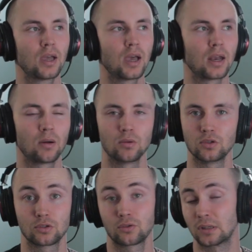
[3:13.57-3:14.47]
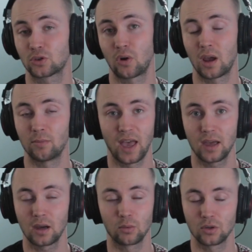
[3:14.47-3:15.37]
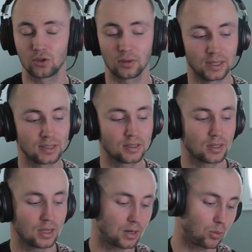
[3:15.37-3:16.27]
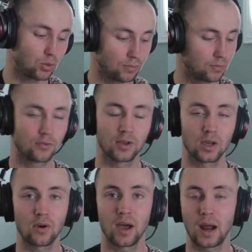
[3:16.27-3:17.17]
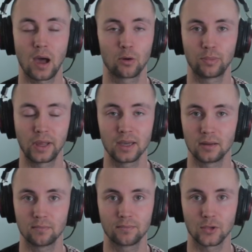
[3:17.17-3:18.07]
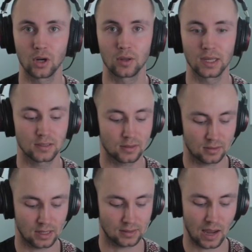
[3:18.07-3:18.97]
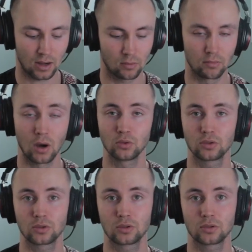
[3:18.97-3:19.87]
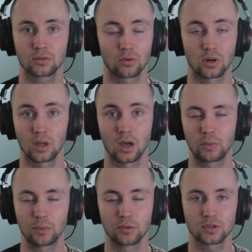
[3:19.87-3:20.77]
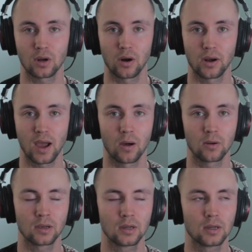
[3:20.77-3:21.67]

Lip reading: and I would just transcribe that. I would listen and I would figure out how to play it. You know, that's how most or a lot of people started out.